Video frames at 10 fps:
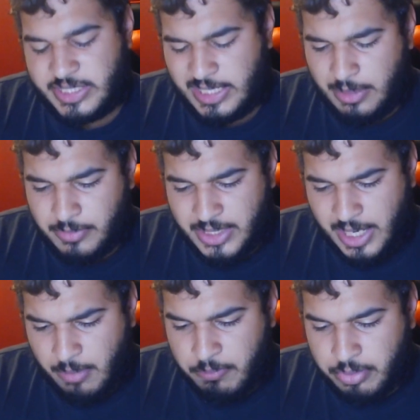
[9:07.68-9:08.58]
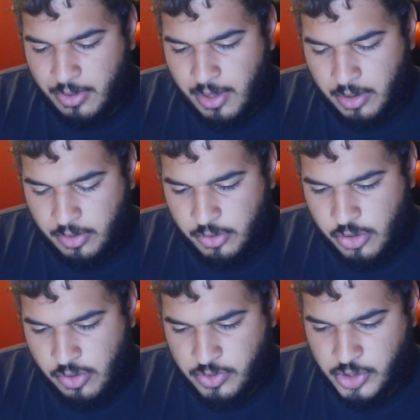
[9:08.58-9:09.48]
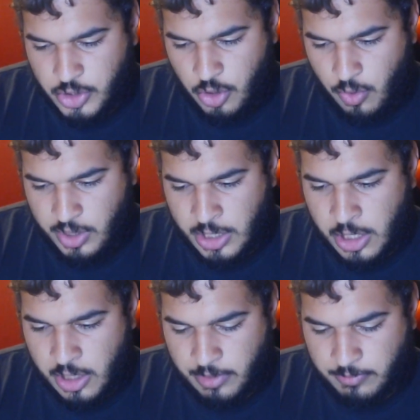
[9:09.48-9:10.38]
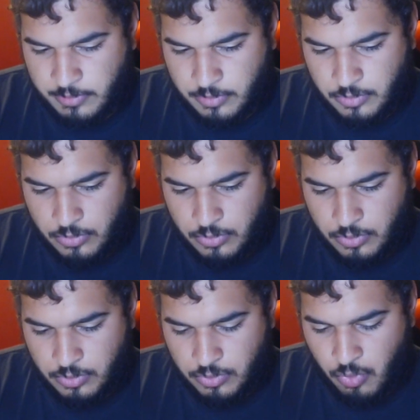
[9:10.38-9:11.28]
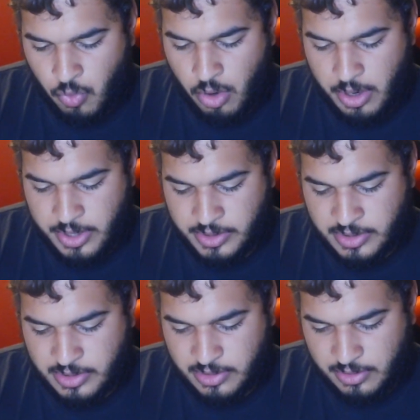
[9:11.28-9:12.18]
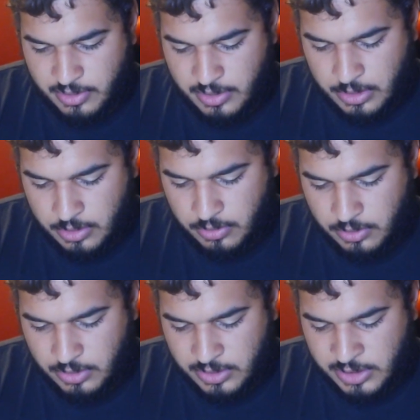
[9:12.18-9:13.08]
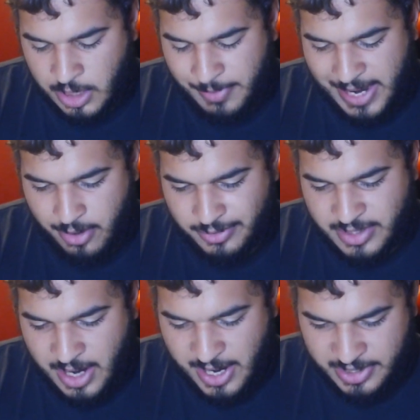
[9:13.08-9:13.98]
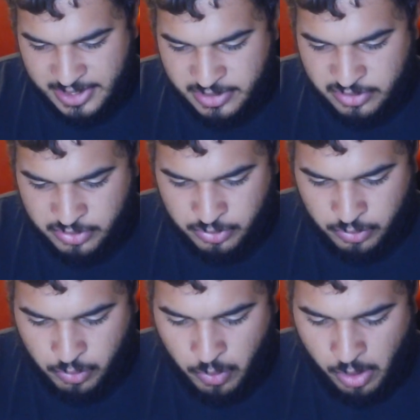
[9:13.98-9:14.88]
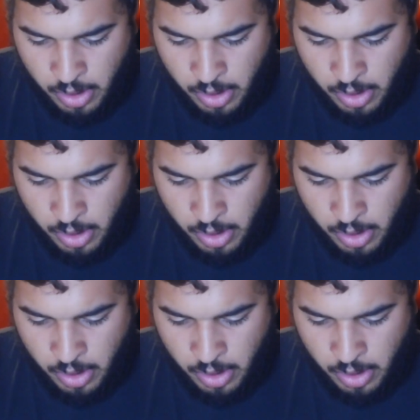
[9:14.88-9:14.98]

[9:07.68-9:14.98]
seems like Bakugo showing up was somehow tied into